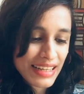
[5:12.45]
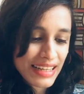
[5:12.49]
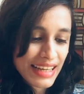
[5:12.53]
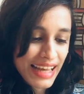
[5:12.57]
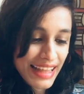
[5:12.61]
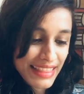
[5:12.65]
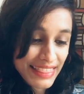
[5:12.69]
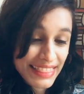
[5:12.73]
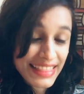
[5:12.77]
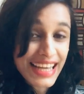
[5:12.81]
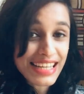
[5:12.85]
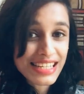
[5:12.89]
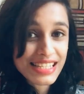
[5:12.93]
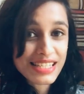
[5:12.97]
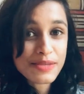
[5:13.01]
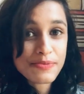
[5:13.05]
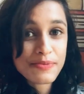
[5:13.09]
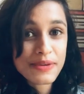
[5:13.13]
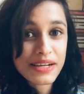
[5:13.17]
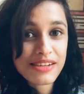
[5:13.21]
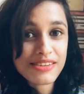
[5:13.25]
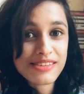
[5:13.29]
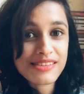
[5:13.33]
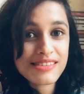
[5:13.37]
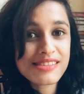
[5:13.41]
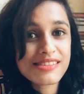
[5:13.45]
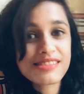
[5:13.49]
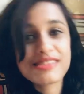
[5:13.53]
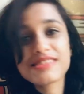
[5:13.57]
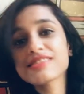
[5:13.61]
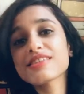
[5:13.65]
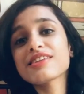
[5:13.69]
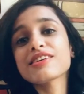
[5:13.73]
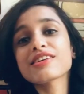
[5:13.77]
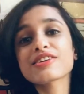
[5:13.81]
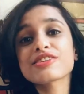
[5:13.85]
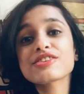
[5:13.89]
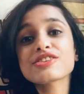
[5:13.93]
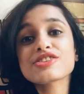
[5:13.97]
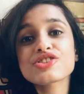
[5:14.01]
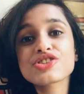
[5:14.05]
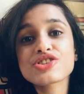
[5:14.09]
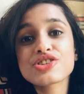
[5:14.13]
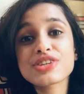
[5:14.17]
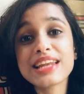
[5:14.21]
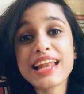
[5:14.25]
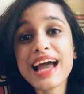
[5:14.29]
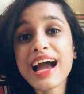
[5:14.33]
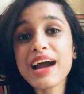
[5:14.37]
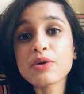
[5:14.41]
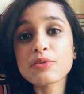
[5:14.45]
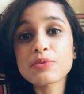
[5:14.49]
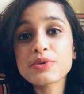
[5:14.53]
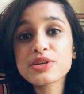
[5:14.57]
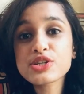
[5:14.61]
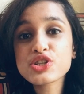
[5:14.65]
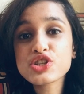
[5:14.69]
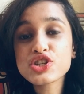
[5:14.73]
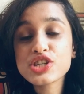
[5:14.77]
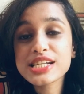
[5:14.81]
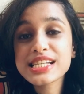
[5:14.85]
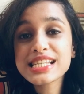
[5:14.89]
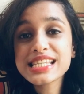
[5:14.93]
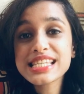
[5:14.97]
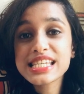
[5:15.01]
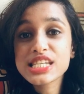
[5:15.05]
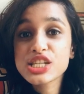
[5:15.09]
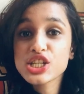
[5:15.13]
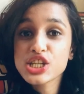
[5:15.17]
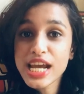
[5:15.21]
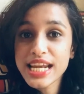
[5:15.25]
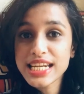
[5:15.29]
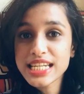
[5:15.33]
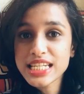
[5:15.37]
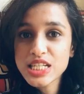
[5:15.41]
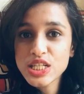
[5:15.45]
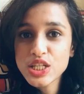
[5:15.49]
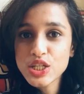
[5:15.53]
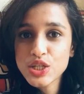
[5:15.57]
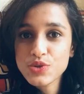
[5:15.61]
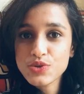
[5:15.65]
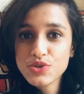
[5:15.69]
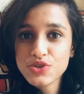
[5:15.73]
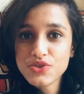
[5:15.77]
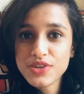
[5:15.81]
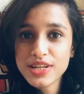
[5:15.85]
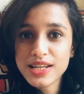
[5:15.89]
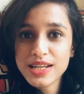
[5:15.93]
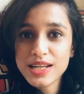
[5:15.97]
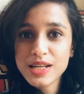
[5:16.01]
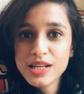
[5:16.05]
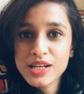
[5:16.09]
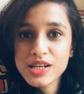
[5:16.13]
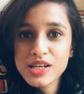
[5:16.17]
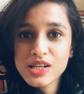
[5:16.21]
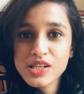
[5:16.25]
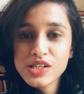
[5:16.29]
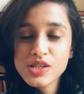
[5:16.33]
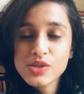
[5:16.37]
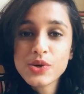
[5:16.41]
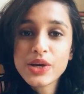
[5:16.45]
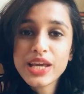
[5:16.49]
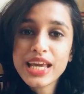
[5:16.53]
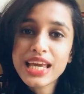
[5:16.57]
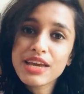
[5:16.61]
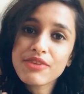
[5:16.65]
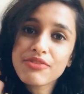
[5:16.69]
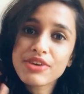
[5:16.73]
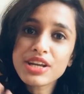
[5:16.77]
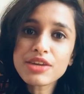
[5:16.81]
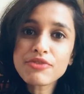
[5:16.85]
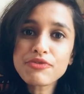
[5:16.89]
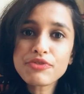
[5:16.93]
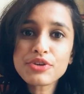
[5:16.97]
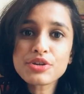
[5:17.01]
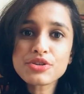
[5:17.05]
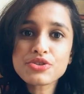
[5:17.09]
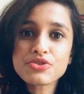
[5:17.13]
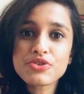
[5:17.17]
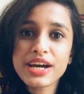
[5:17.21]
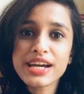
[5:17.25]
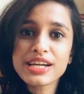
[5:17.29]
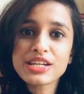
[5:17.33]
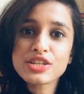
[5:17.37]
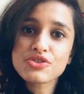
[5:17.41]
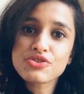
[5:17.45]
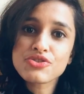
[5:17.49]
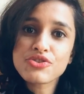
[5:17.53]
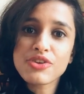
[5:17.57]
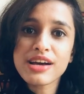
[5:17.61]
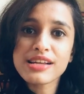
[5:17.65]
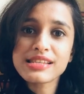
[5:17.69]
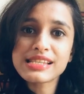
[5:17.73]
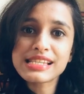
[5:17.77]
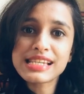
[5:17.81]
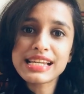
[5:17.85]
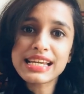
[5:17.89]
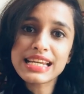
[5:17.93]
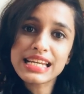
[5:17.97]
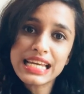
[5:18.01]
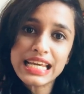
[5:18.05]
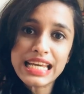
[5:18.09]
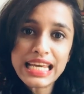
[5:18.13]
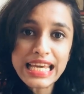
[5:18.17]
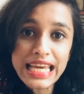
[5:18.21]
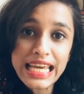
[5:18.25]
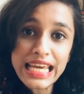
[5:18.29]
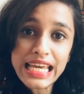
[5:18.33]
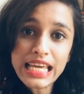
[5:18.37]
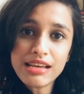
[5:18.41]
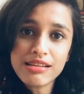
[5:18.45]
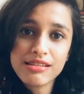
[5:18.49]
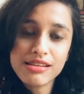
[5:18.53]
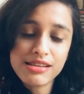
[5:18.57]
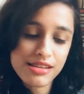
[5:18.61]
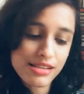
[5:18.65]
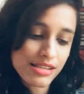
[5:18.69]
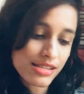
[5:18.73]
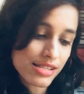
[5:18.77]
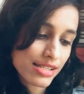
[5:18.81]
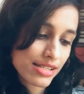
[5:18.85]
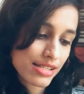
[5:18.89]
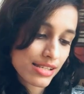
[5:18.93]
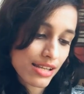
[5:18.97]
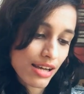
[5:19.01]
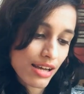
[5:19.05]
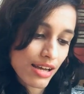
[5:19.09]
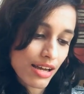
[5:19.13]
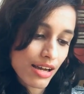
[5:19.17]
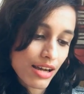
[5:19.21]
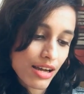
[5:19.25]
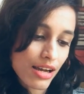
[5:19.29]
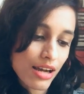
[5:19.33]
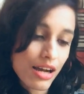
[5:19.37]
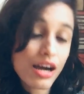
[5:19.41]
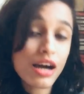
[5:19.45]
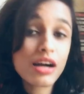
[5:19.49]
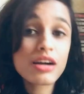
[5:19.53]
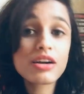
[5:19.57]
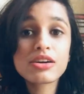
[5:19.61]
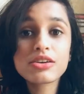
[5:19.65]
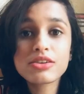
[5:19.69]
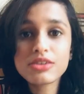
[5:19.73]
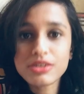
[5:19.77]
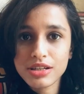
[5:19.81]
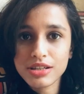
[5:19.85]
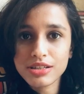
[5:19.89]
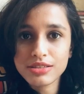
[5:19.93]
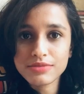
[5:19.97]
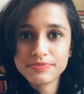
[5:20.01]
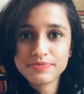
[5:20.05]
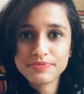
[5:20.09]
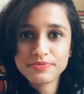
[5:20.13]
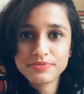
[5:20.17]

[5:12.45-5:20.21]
And that is because Turkish language is gender neutral. So even if you try to translate, he is a cook